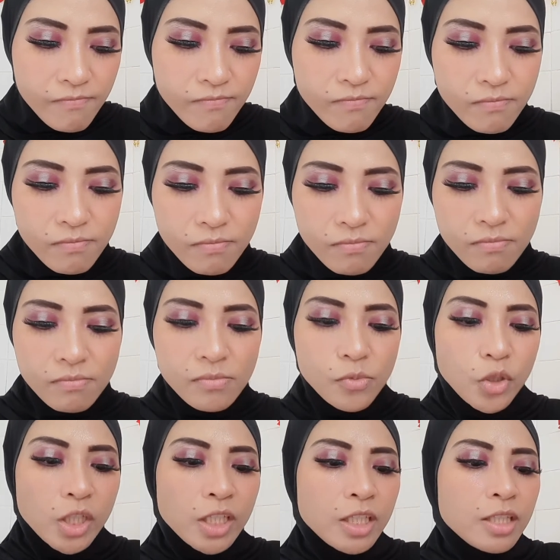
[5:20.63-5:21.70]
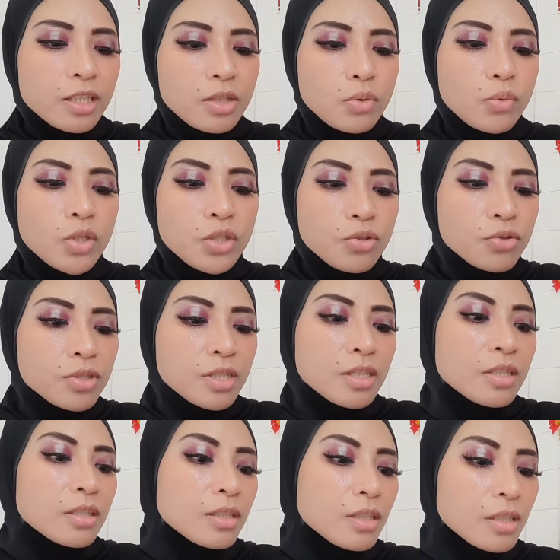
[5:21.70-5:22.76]
we're
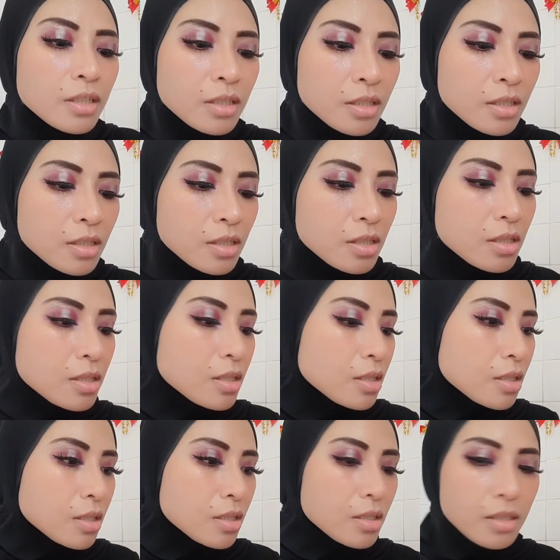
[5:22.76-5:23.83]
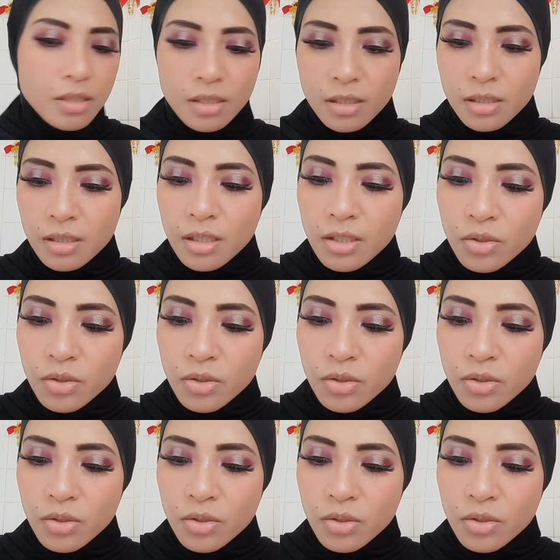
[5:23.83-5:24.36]
using this